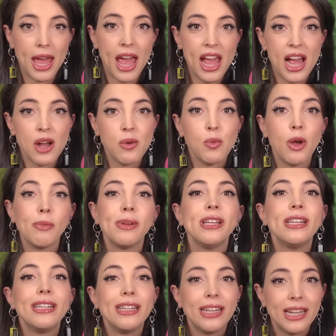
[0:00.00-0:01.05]
AI will be
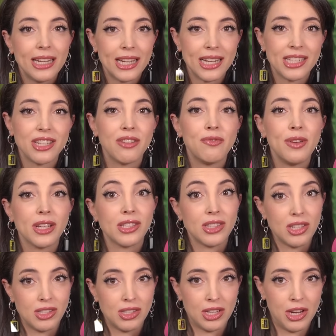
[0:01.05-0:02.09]
needed to fix
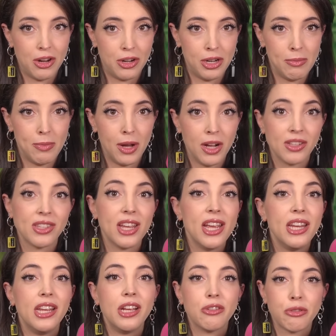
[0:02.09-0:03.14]
the security bugs
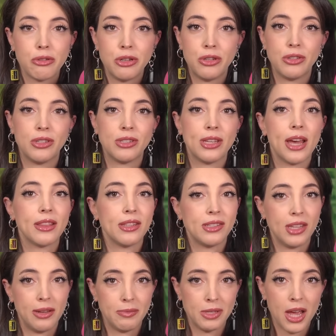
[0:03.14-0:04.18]
it introduces at the
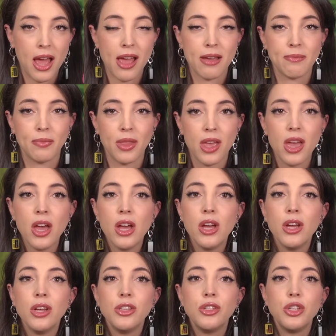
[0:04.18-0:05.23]
same time.
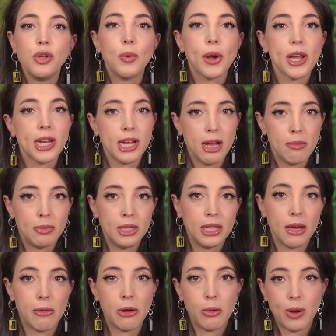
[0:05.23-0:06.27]
Do you work at a company
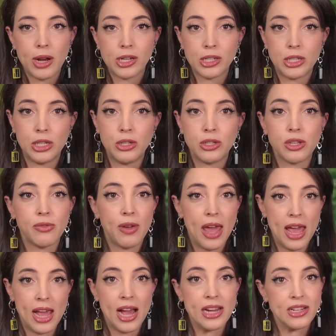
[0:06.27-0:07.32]
that requires the use of
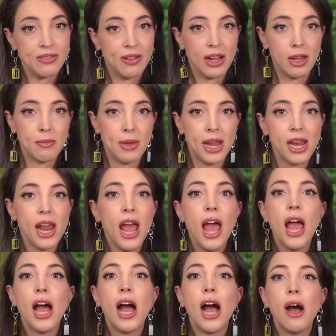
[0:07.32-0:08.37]
AI development?
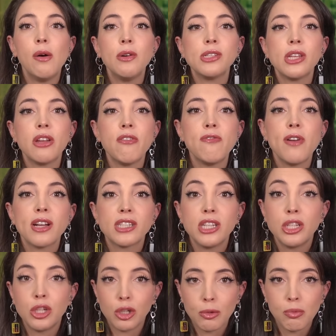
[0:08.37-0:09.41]
How has that
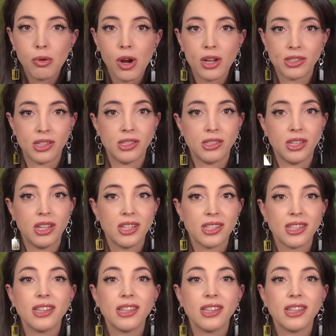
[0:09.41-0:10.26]
affected your processes?